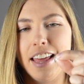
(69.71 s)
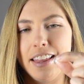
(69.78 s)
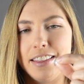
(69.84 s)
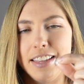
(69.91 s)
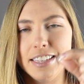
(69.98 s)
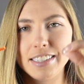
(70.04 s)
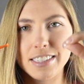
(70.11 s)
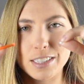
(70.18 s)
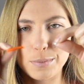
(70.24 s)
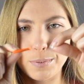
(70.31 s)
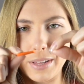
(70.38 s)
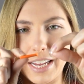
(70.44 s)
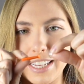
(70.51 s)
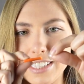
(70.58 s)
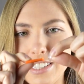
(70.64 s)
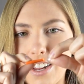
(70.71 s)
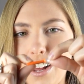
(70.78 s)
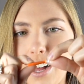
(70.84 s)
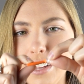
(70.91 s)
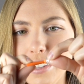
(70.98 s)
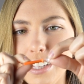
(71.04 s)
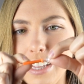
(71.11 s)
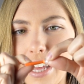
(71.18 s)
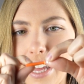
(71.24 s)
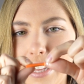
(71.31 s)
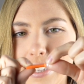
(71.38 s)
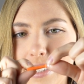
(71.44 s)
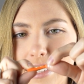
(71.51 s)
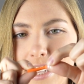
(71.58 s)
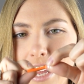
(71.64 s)
This is placed on the
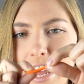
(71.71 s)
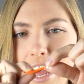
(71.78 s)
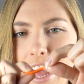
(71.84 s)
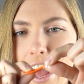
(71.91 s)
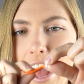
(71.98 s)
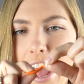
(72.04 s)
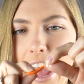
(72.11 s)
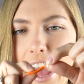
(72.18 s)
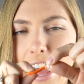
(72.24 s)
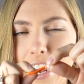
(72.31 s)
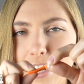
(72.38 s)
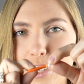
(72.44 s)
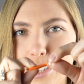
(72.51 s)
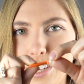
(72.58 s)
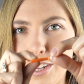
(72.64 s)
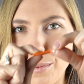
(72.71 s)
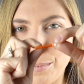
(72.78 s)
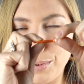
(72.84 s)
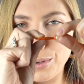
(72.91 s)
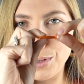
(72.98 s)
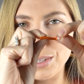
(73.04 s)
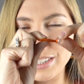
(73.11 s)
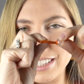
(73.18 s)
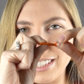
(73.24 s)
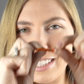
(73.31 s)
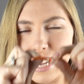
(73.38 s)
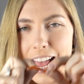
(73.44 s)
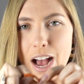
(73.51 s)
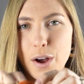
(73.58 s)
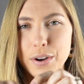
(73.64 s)
lens and pulled
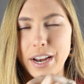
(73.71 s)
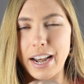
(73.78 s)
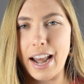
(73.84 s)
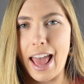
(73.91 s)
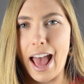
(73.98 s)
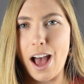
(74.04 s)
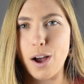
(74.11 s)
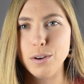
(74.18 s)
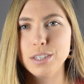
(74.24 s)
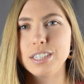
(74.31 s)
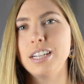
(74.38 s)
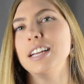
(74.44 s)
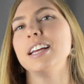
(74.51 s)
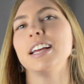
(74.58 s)
down and out